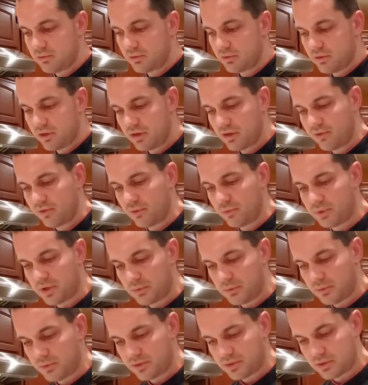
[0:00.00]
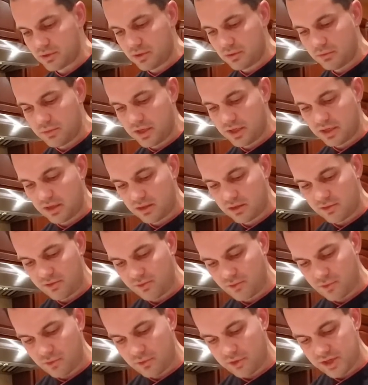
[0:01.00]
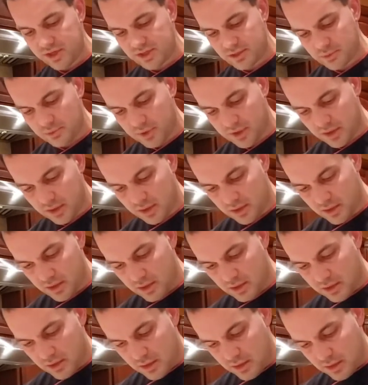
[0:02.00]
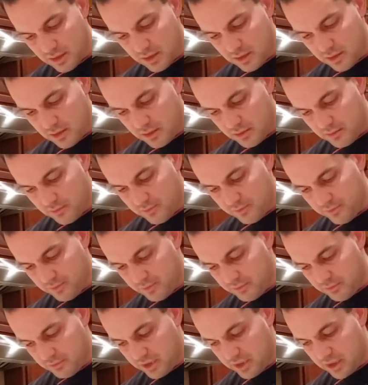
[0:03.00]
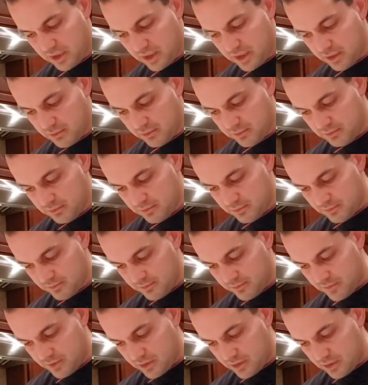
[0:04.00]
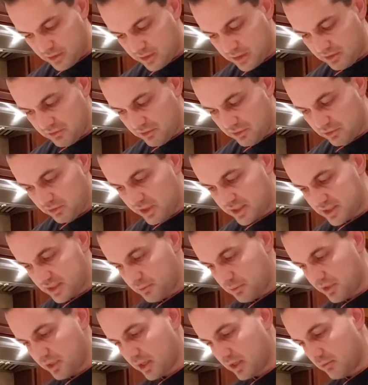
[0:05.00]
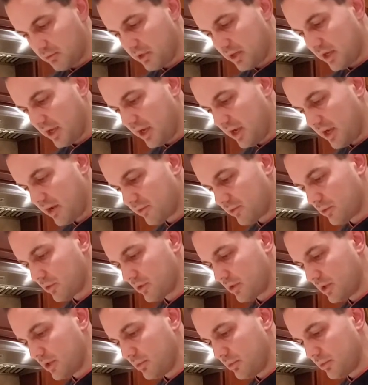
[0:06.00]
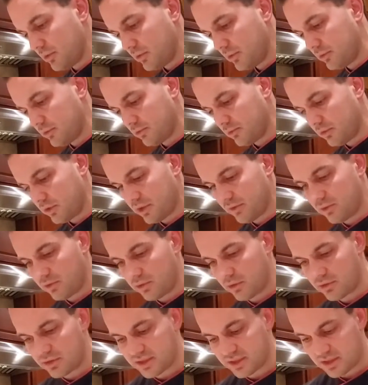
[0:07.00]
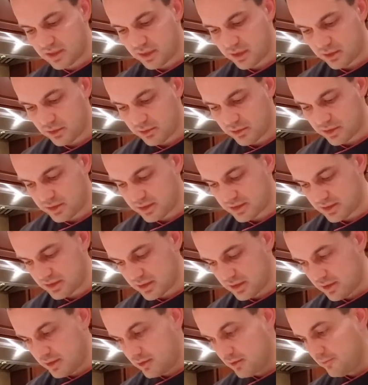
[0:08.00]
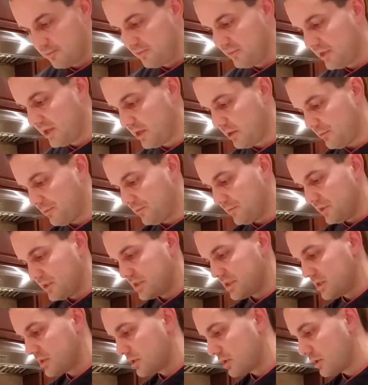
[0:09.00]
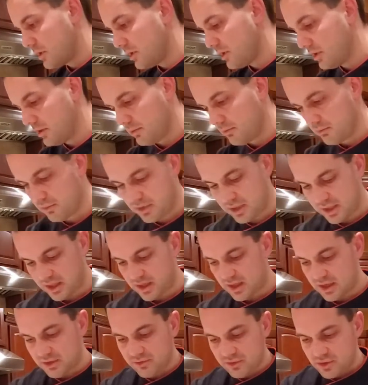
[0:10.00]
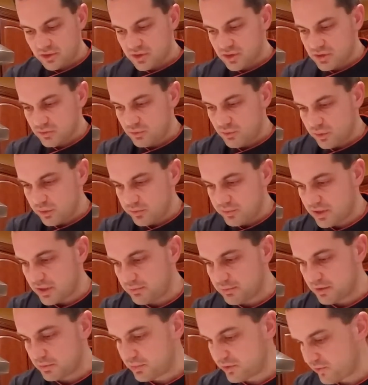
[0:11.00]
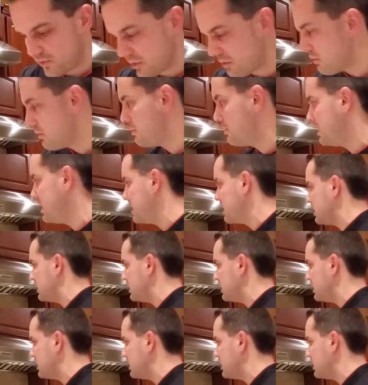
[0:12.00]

with quite a few people, so I'm making the full recipe. But again, every recipe can be halved or doubled, whatever your desire is. Now, this is good. My oven just warmed up, but before we bake